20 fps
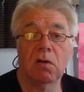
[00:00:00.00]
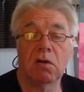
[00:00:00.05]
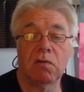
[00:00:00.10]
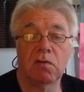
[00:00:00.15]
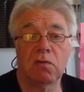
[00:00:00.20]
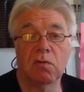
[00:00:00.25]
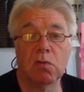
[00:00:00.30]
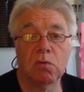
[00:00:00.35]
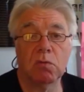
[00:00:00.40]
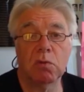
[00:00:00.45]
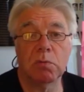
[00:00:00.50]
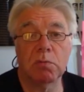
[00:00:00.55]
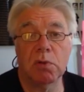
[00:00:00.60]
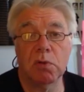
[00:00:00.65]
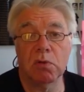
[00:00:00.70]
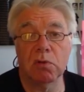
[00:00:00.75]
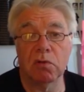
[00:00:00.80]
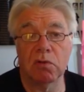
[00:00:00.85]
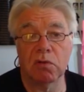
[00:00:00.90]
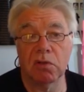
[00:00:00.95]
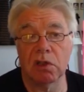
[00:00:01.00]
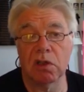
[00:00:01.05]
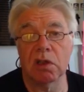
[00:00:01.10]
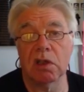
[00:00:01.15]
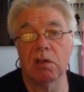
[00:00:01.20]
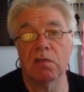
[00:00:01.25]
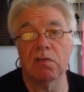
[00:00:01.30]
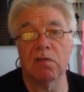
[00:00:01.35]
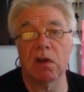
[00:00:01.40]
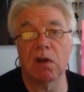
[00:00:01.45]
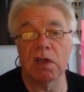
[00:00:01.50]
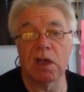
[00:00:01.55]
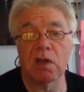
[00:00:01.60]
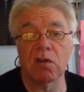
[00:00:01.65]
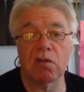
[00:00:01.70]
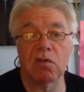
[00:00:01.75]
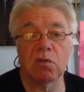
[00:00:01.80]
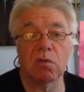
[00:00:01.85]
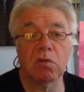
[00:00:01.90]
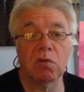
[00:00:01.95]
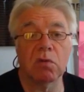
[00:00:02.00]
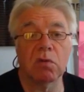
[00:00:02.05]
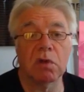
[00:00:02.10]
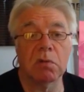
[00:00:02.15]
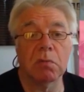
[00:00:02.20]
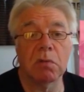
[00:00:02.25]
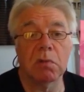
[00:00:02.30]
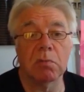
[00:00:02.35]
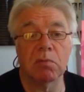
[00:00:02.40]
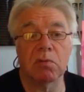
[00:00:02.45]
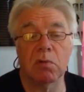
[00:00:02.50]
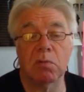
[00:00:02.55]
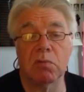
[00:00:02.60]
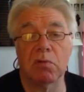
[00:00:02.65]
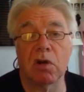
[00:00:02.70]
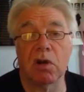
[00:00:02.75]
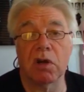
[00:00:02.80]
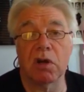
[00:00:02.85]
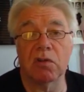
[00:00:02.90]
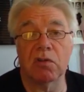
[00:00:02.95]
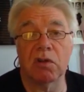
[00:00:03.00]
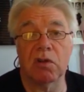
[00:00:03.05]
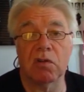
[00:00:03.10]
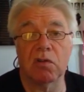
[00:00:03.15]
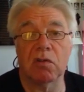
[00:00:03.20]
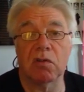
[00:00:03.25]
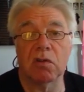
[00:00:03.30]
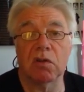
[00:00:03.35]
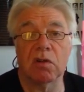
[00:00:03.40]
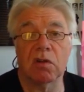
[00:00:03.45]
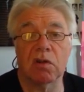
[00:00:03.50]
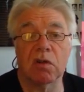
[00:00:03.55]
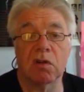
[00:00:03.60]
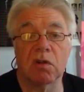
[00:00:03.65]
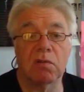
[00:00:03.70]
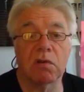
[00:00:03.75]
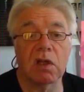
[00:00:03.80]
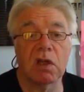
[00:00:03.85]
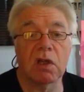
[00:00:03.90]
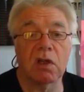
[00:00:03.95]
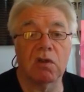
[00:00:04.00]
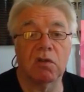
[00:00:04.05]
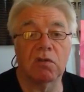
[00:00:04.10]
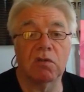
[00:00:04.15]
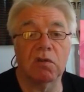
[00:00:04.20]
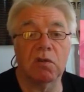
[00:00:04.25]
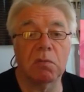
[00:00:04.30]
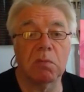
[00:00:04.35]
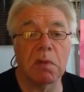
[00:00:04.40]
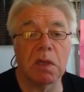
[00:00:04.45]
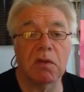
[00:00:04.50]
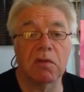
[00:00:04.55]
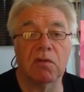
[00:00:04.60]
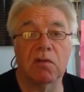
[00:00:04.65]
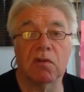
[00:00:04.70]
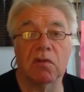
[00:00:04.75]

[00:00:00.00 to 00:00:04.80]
after all the reports of the financial improprieties over the last few months,